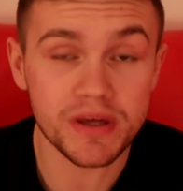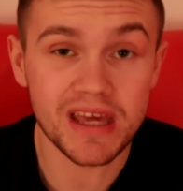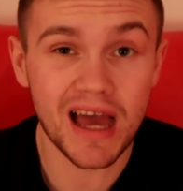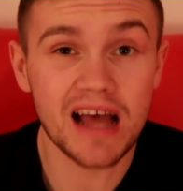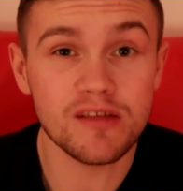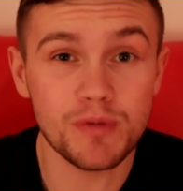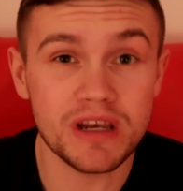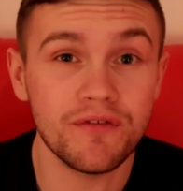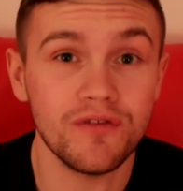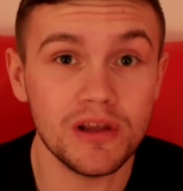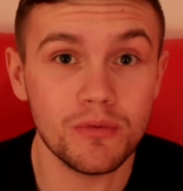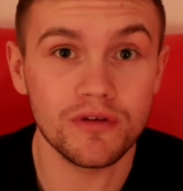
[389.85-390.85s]
He has been at
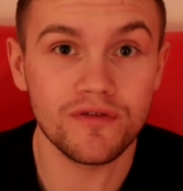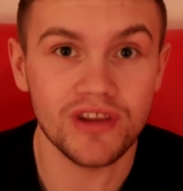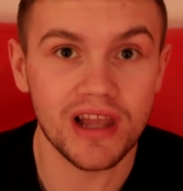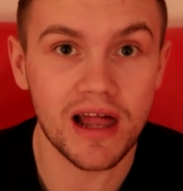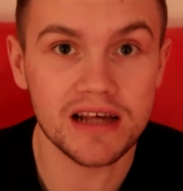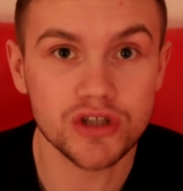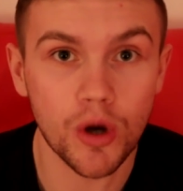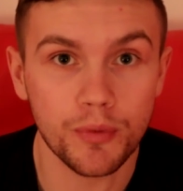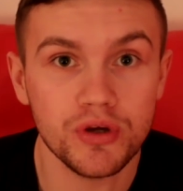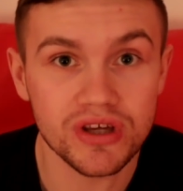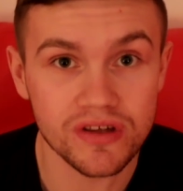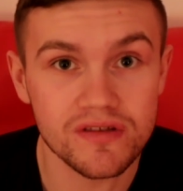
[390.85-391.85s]
Fleetwood for the last
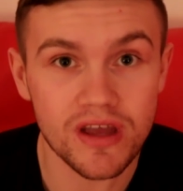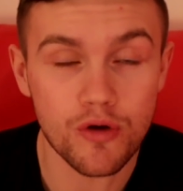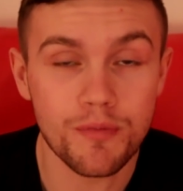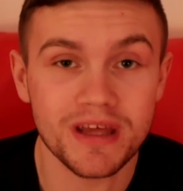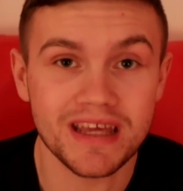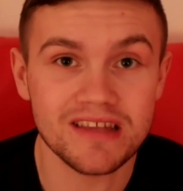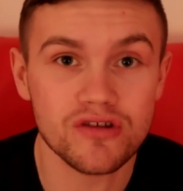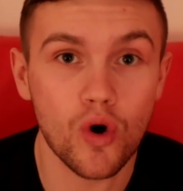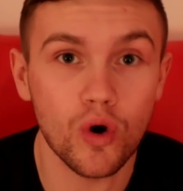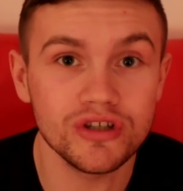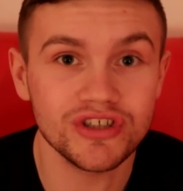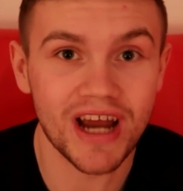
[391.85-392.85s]
couple of years now, but his
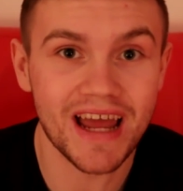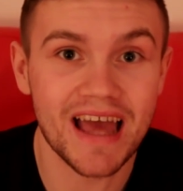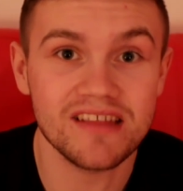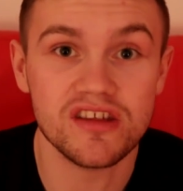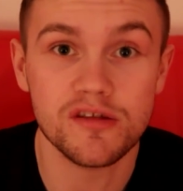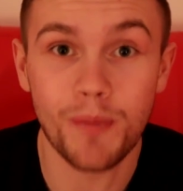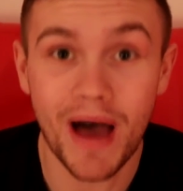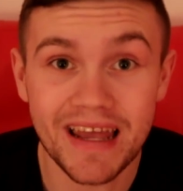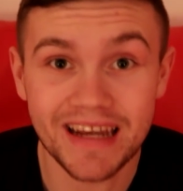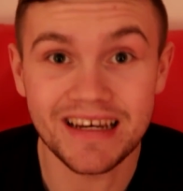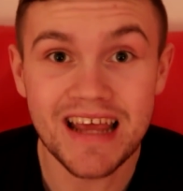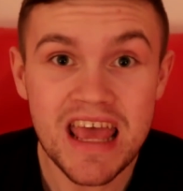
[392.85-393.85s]
contract is
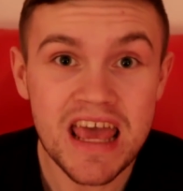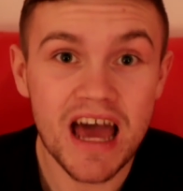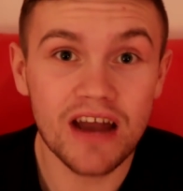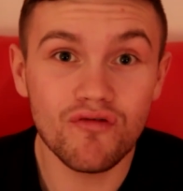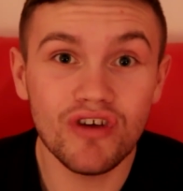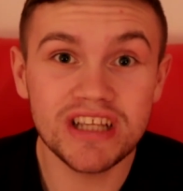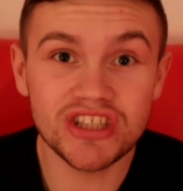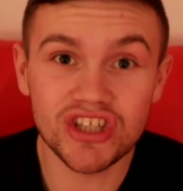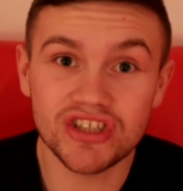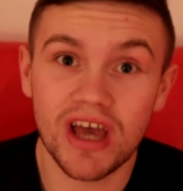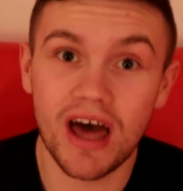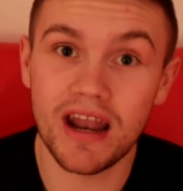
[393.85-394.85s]
expiring and
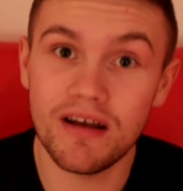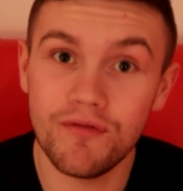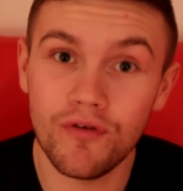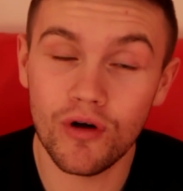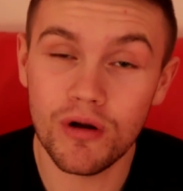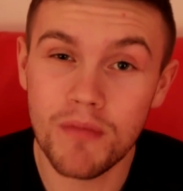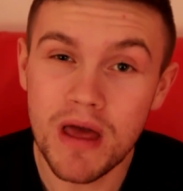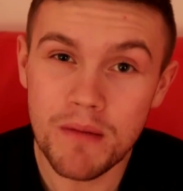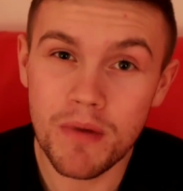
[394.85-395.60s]
Rangers are in for him.